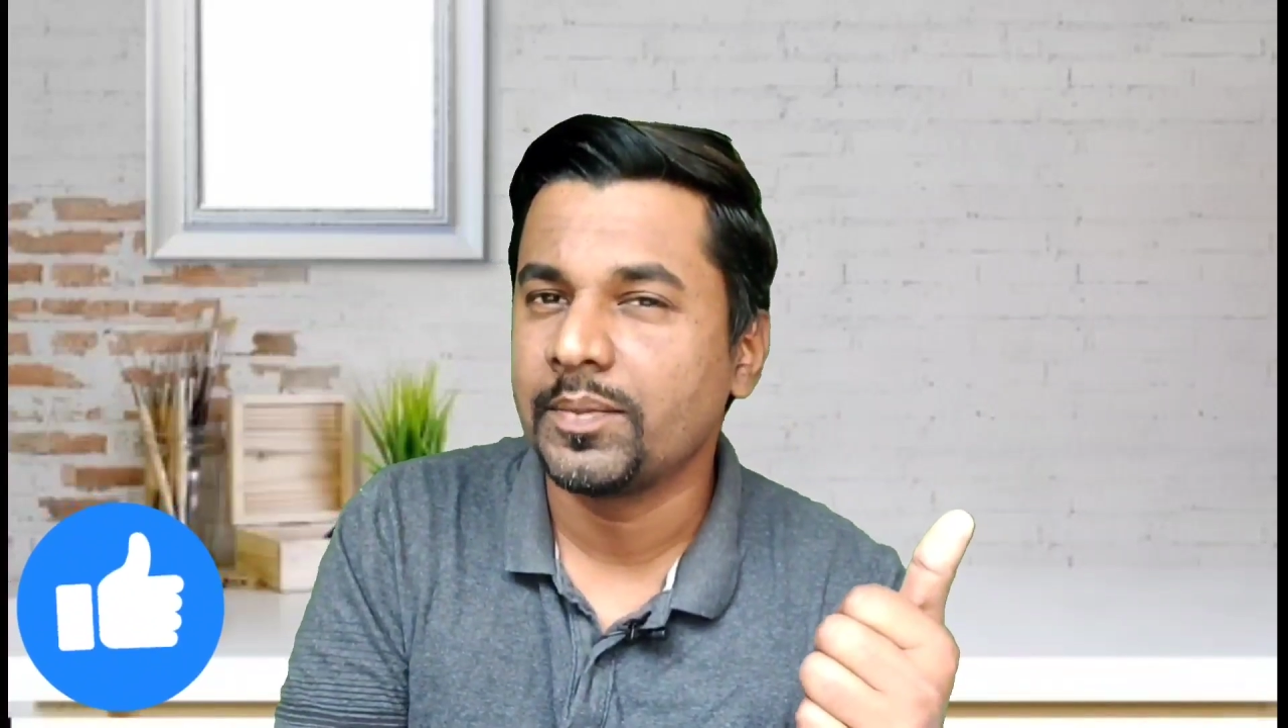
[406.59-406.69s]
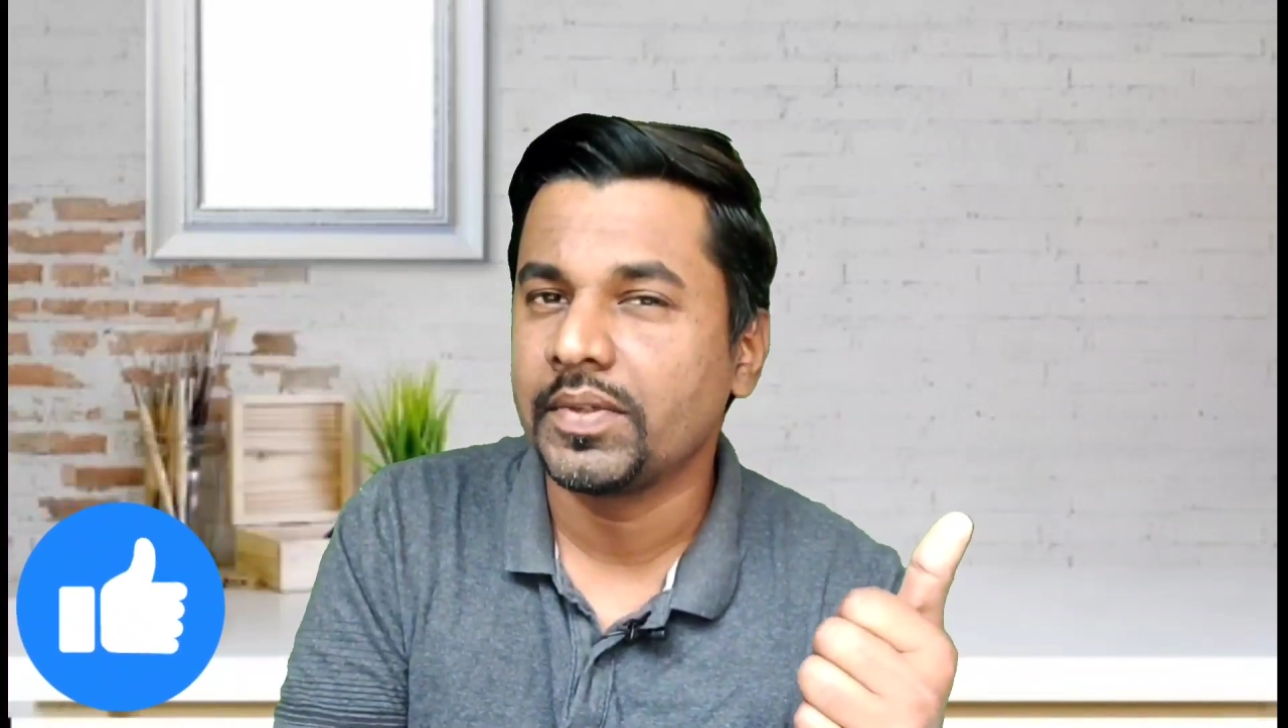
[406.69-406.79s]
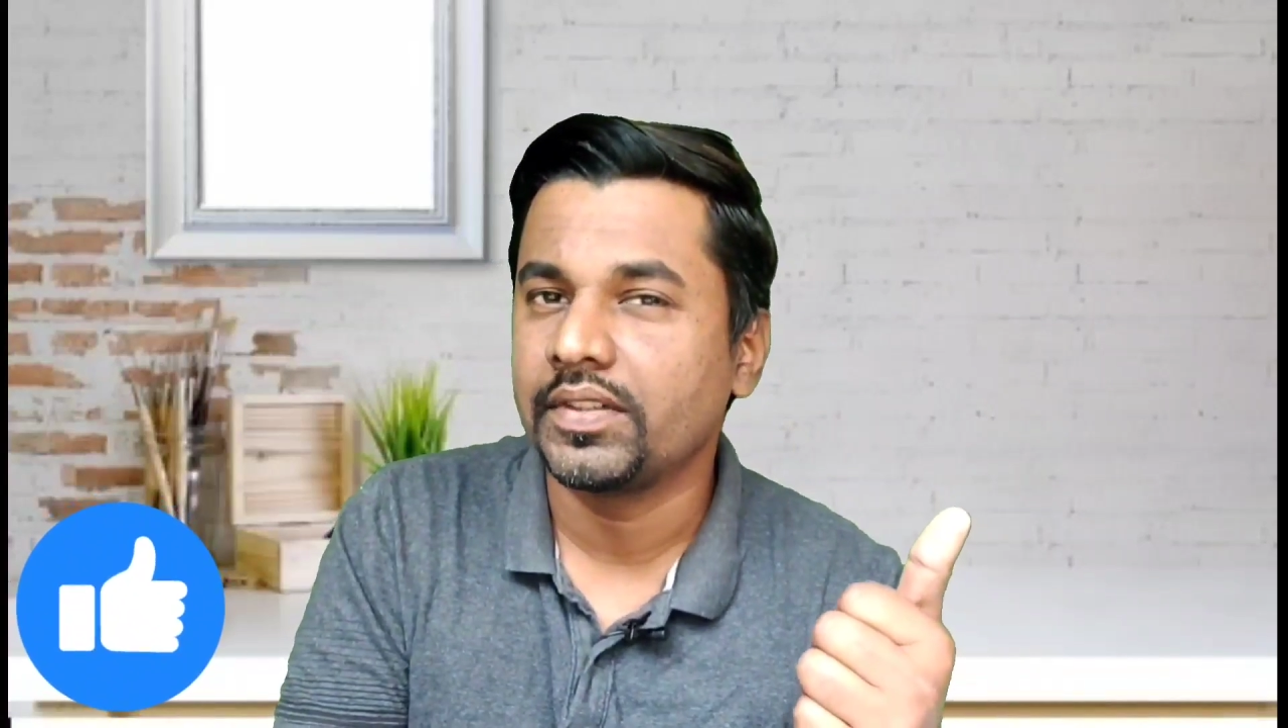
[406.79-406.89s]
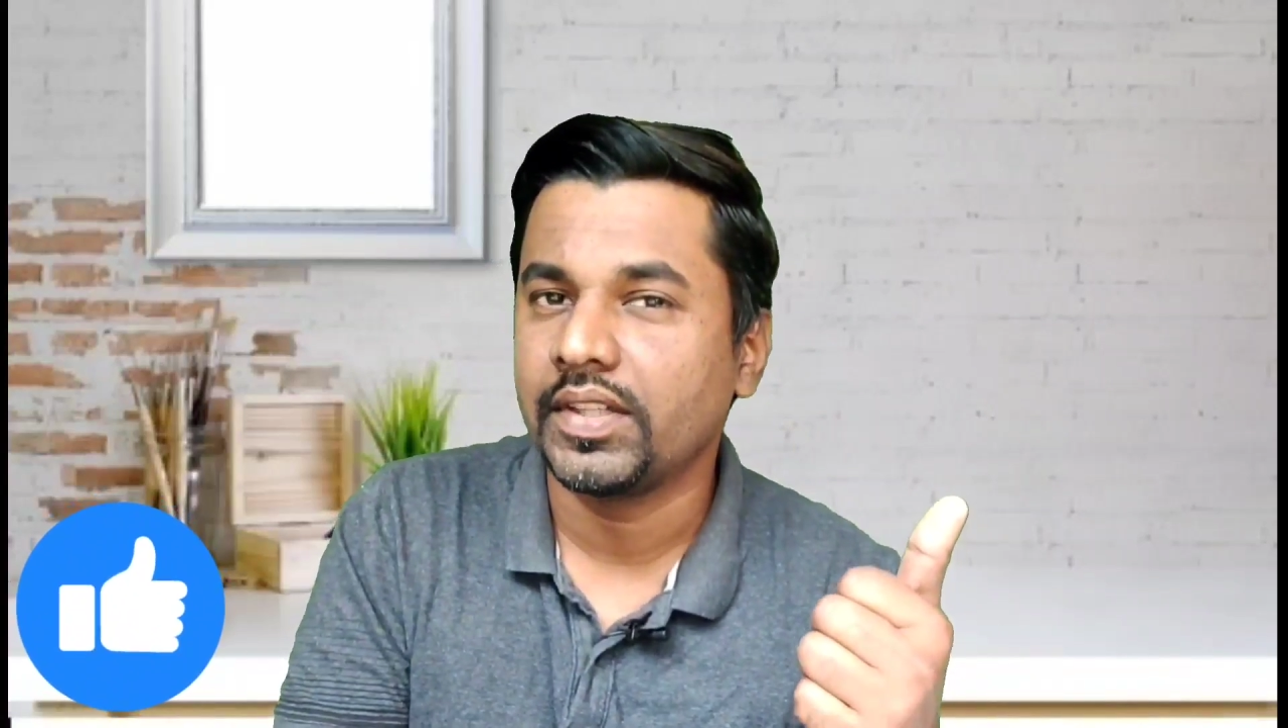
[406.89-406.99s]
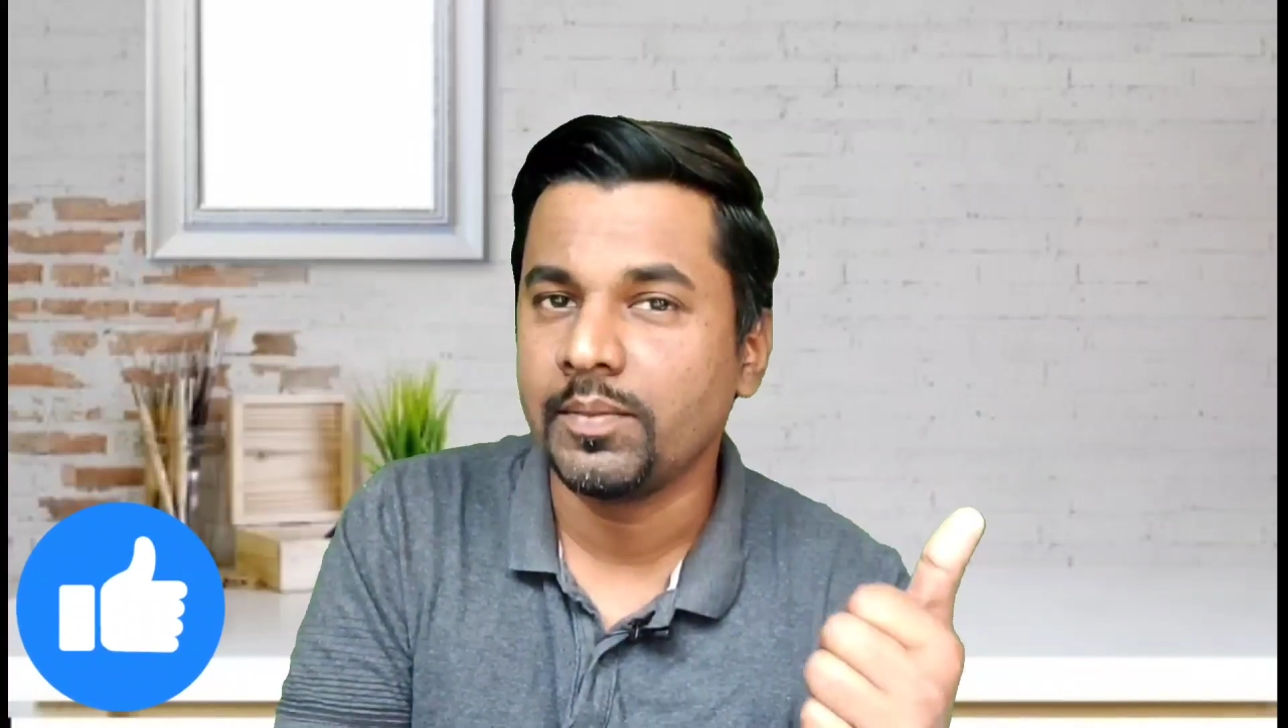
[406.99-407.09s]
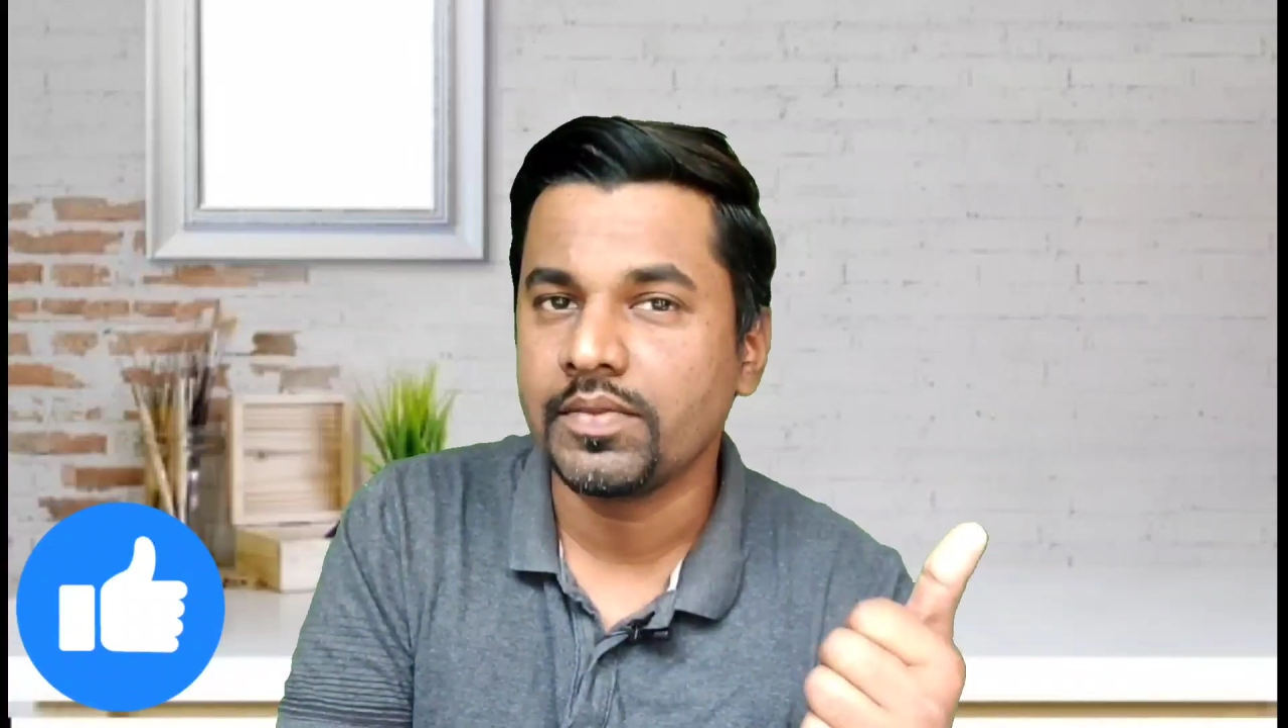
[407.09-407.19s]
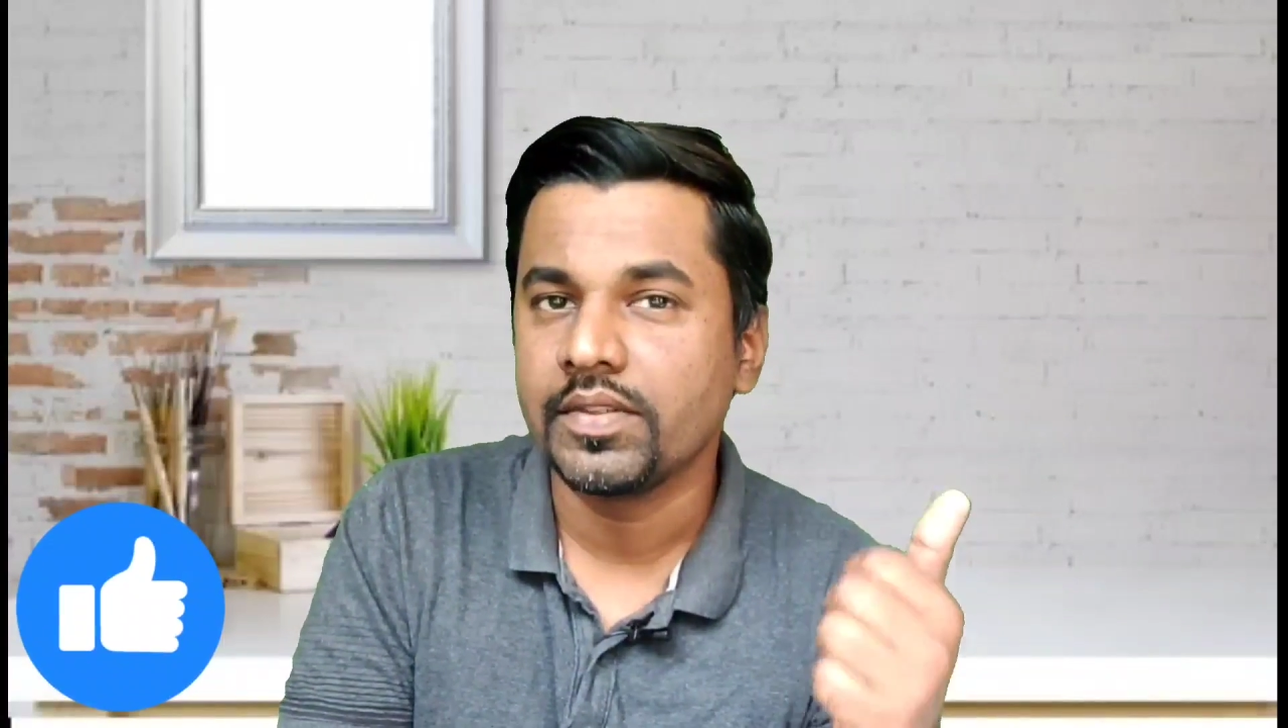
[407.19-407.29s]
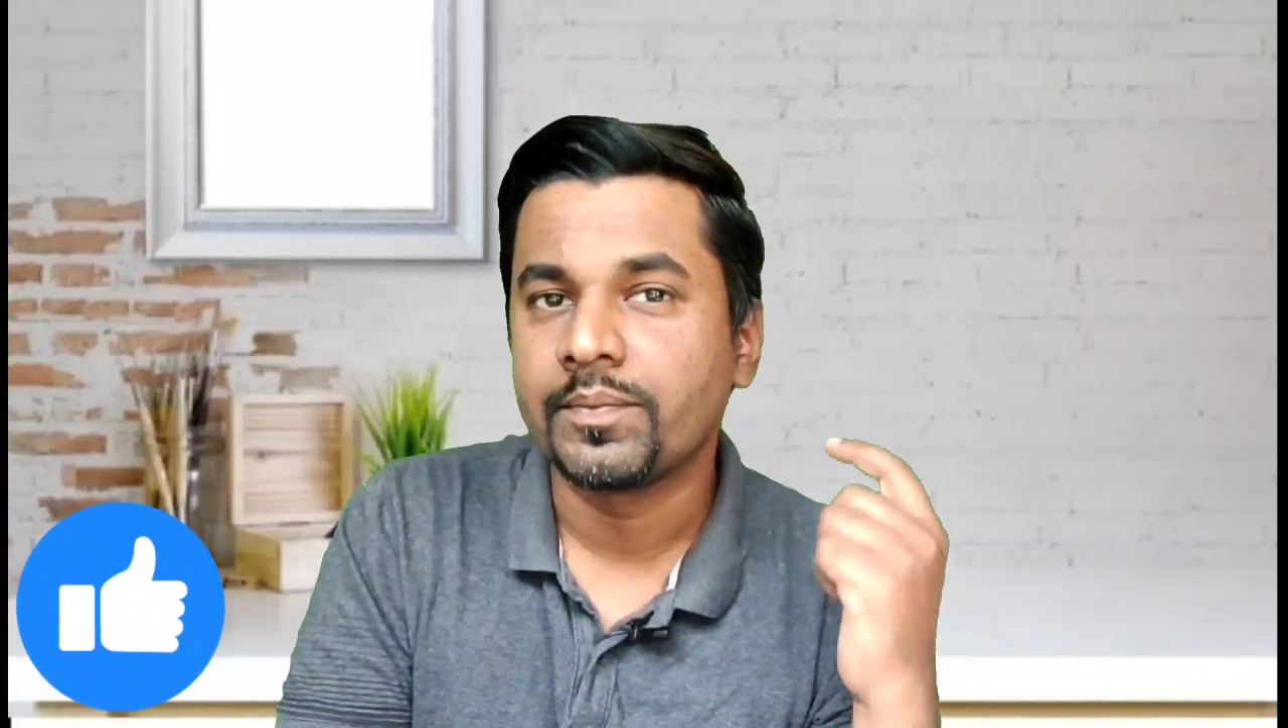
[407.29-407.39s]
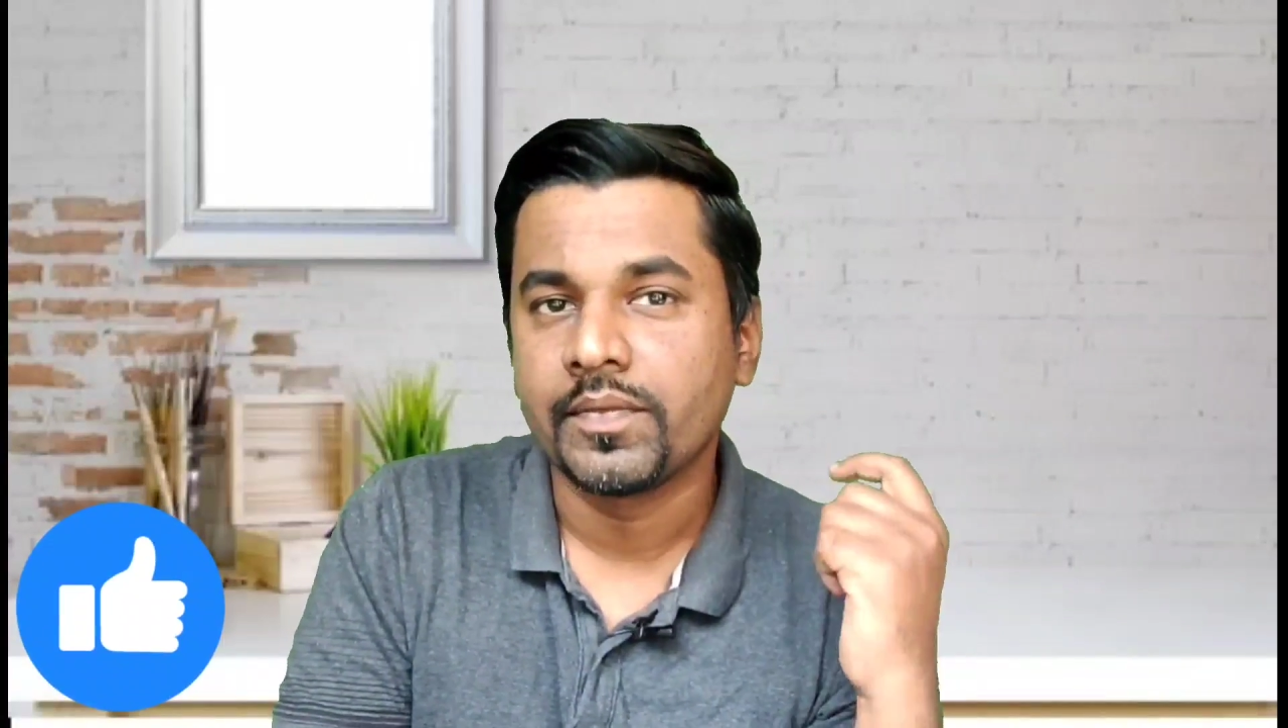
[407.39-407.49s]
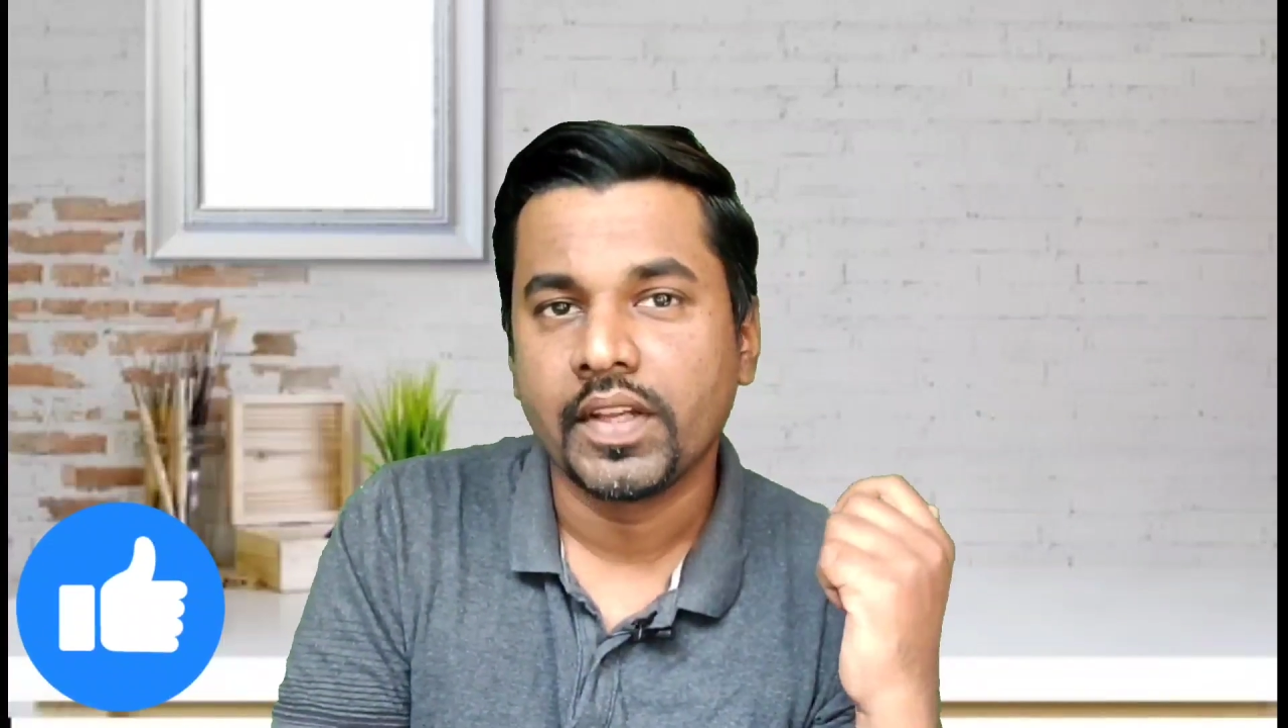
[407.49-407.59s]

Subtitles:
a thumbs.